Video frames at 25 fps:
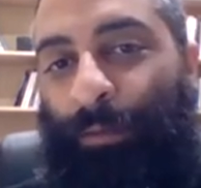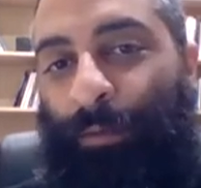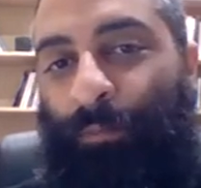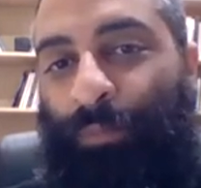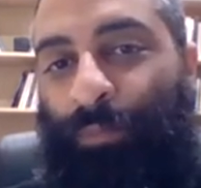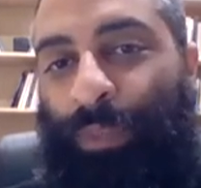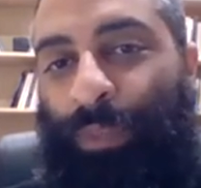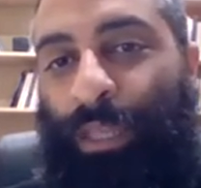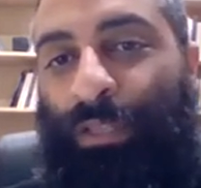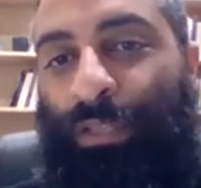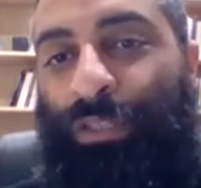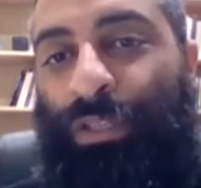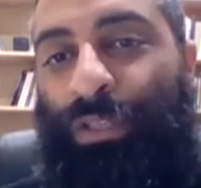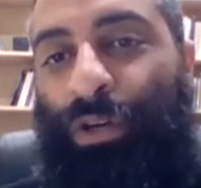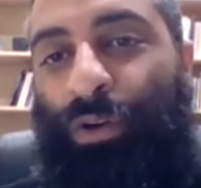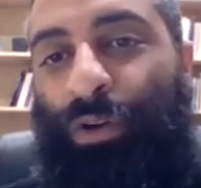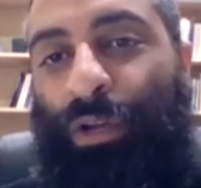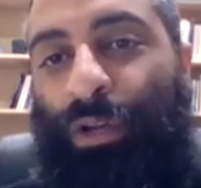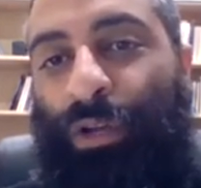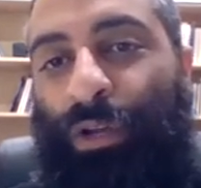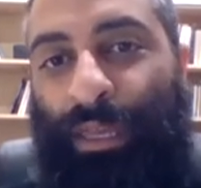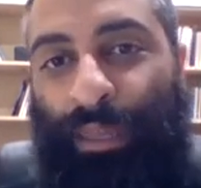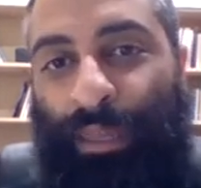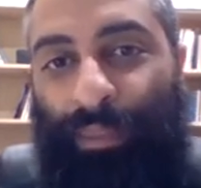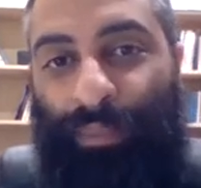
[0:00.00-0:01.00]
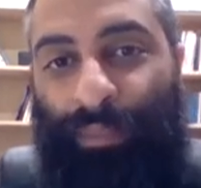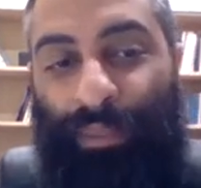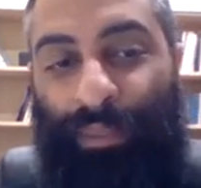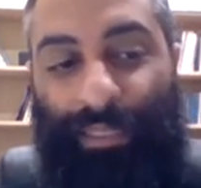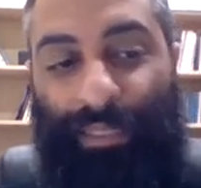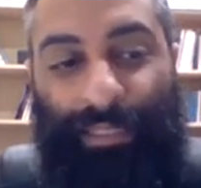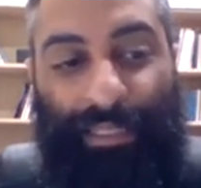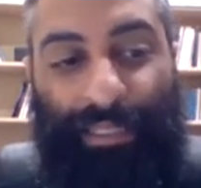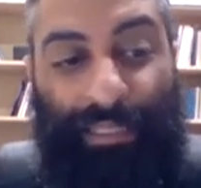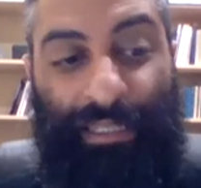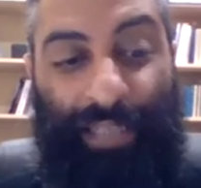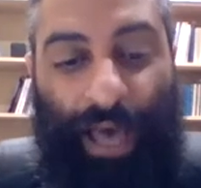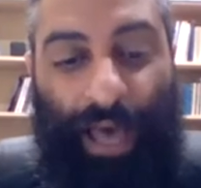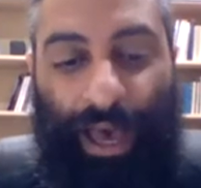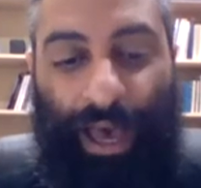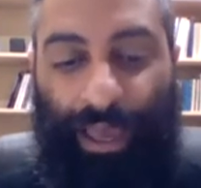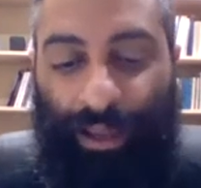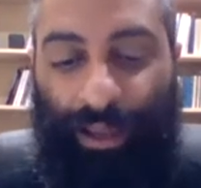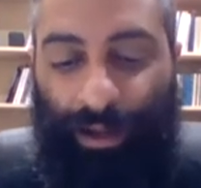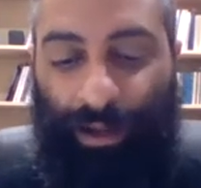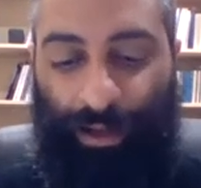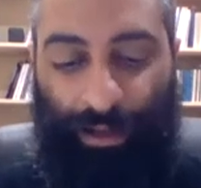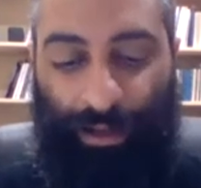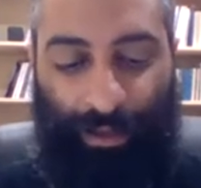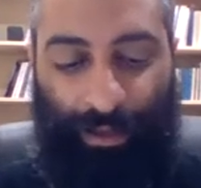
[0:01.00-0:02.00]
And so, this
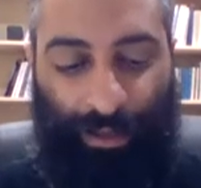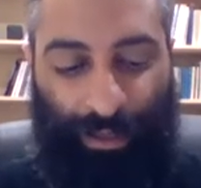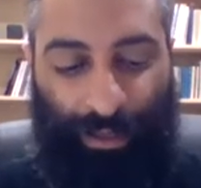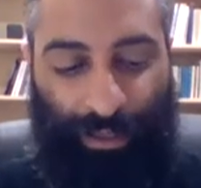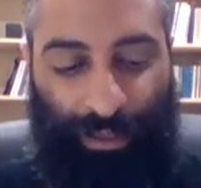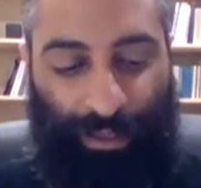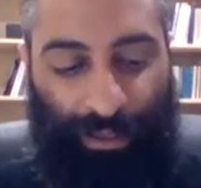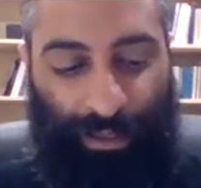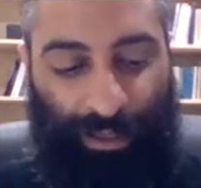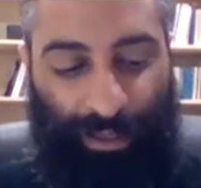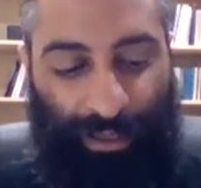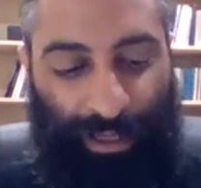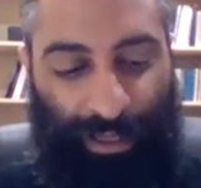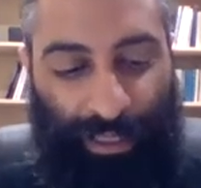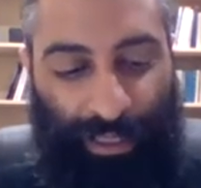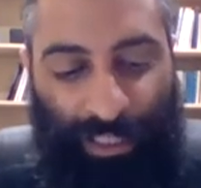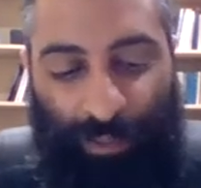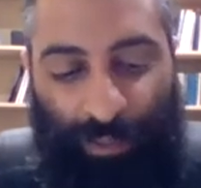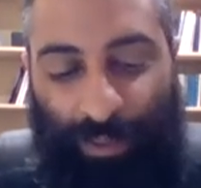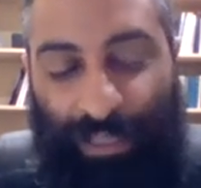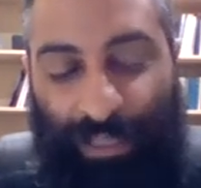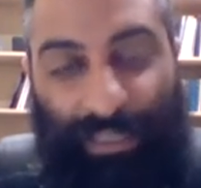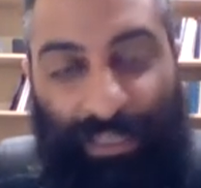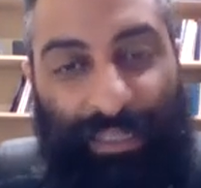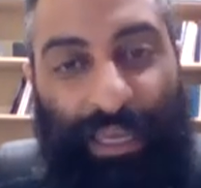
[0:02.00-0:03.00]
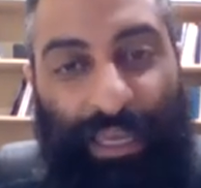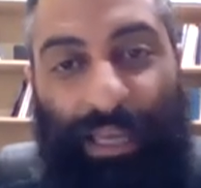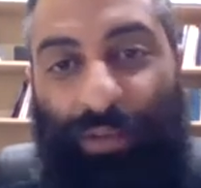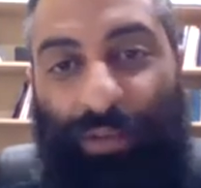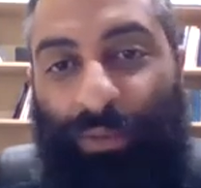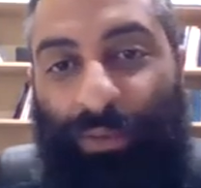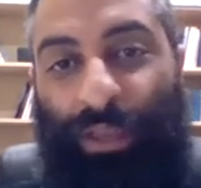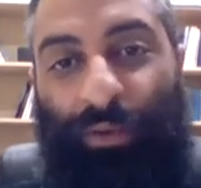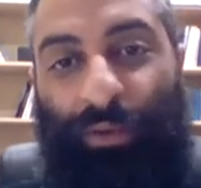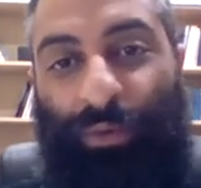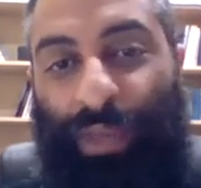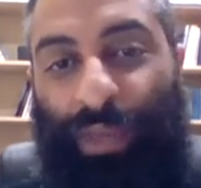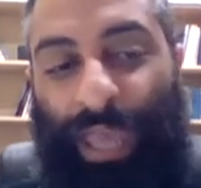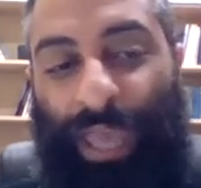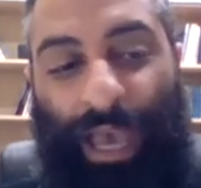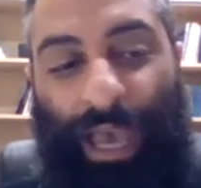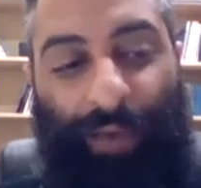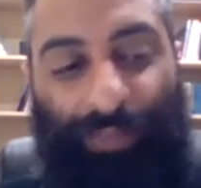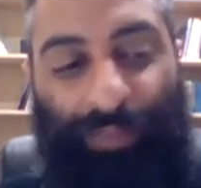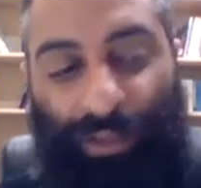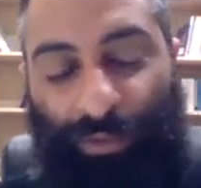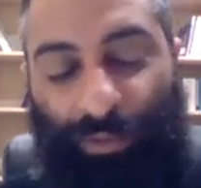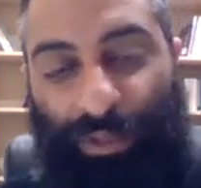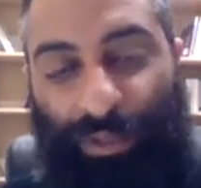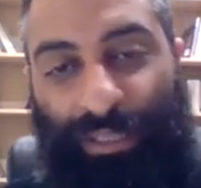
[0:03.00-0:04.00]
desire, it's been said, we, we have
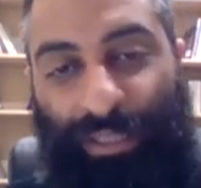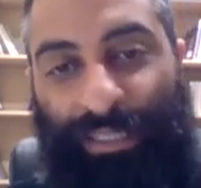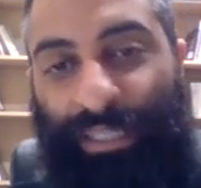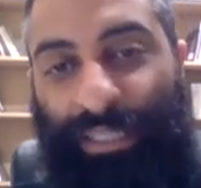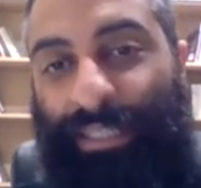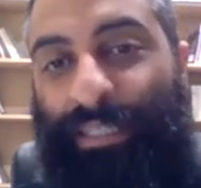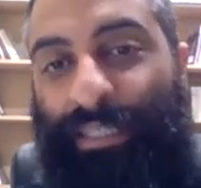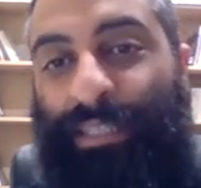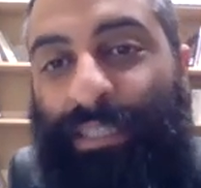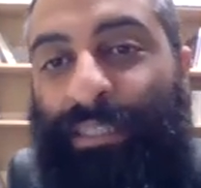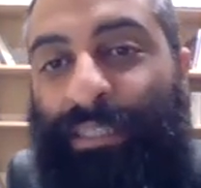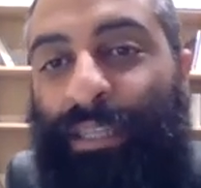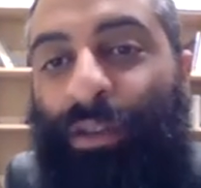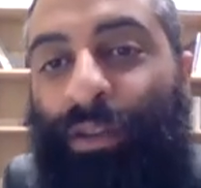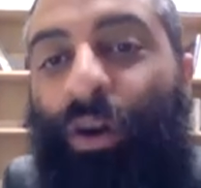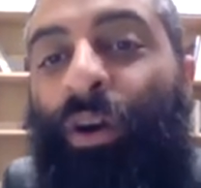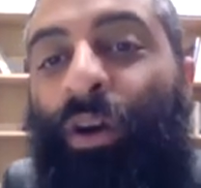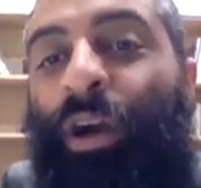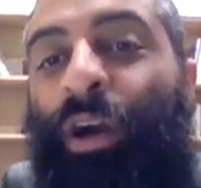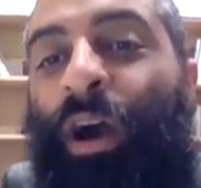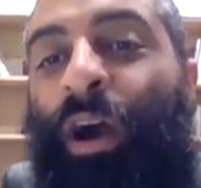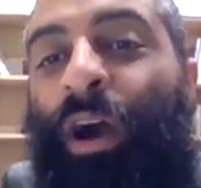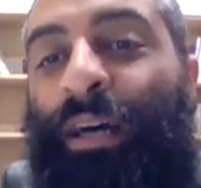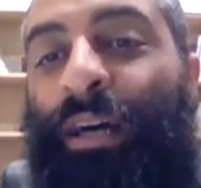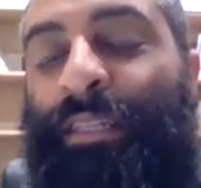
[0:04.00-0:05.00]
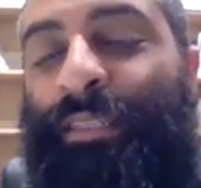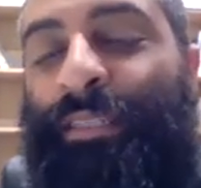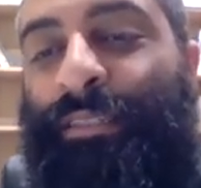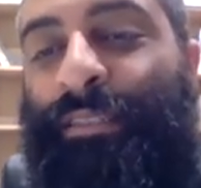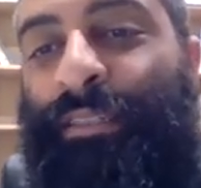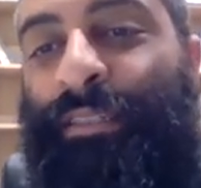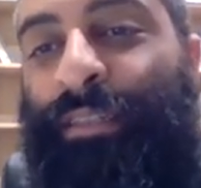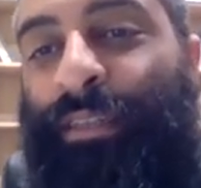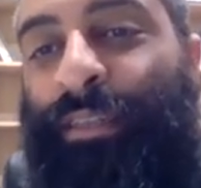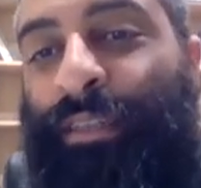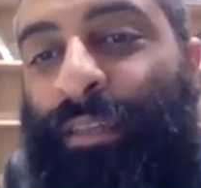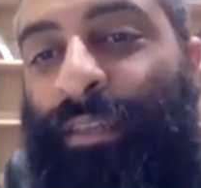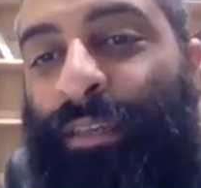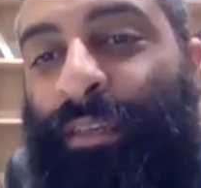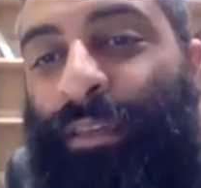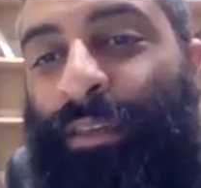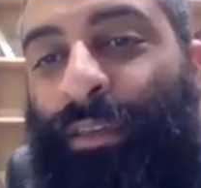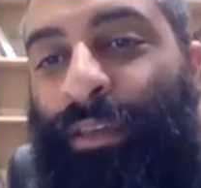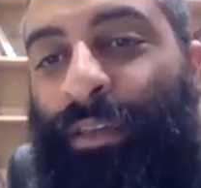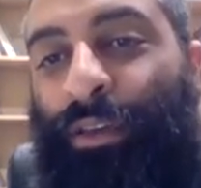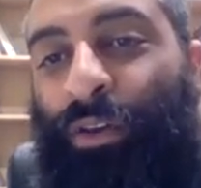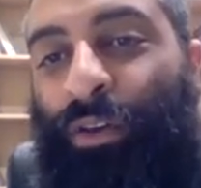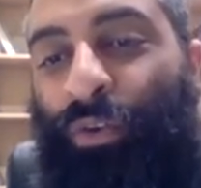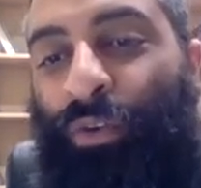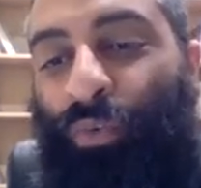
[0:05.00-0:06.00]
to resist this at all costs
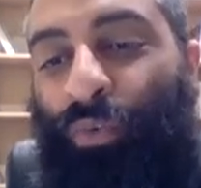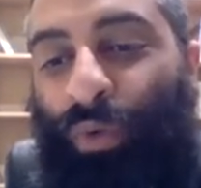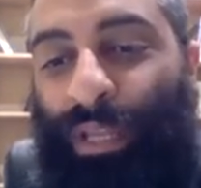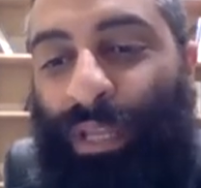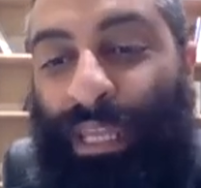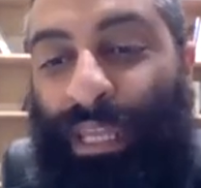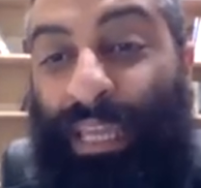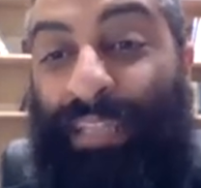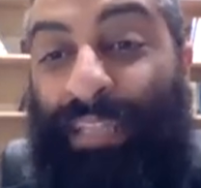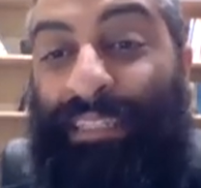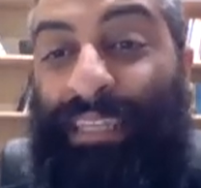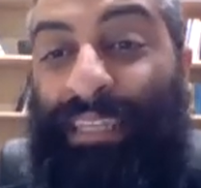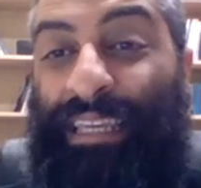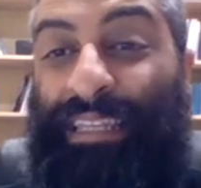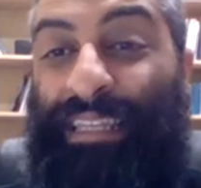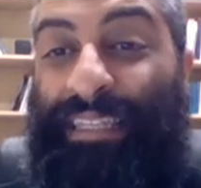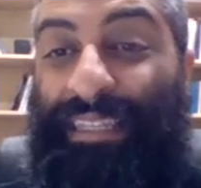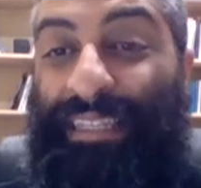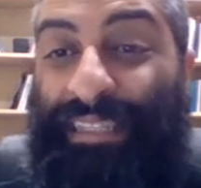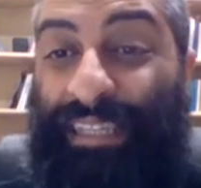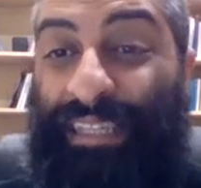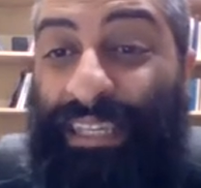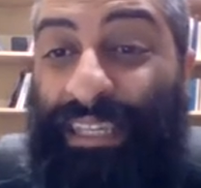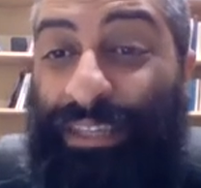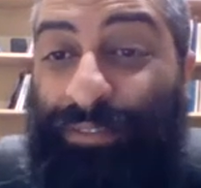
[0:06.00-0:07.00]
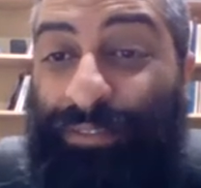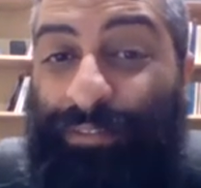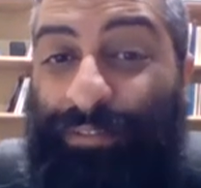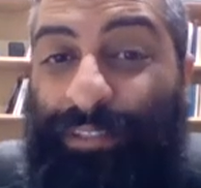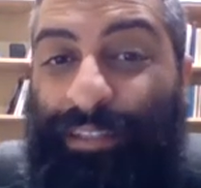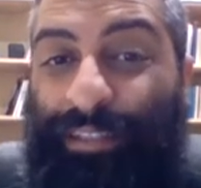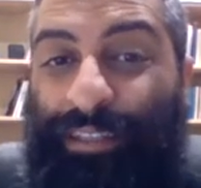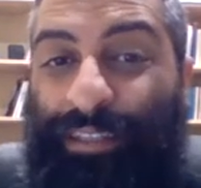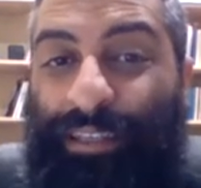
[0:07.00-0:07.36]
When it's conceived,